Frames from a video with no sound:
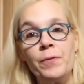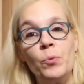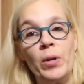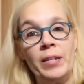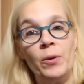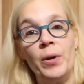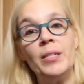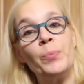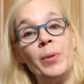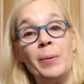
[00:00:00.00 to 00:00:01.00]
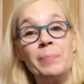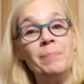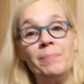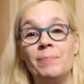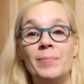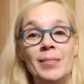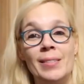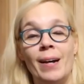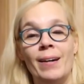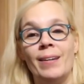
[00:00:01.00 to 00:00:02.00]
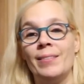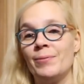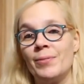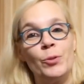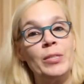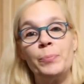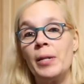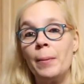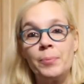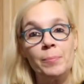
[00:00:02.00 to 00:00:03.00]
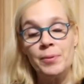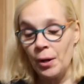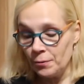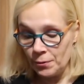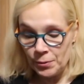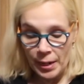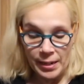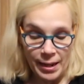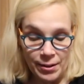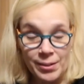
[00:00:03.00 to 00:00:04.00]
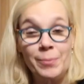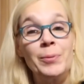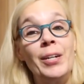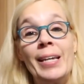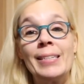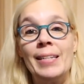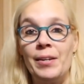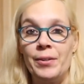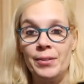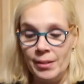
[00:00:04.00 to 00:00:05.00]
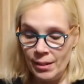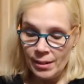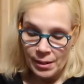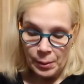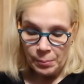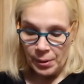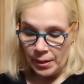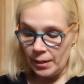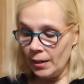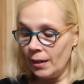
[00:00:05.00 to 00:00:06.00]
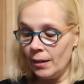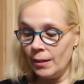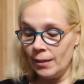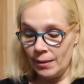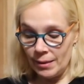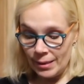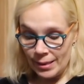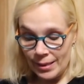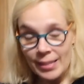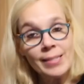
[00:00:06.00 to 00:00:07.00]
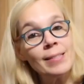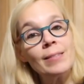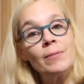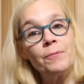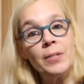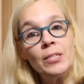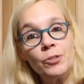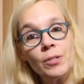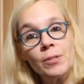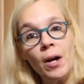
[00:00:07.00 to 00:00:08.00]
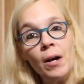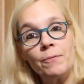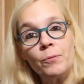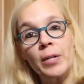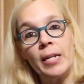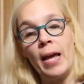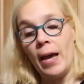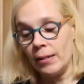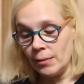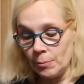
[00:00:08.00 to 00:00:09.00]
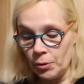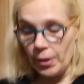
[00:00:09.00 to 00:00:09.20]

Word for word: for the wind noise, but I'm uh, crisping up some tofu right now because I'm cooking dinner. But uh, let's finish this off. We're gonna add some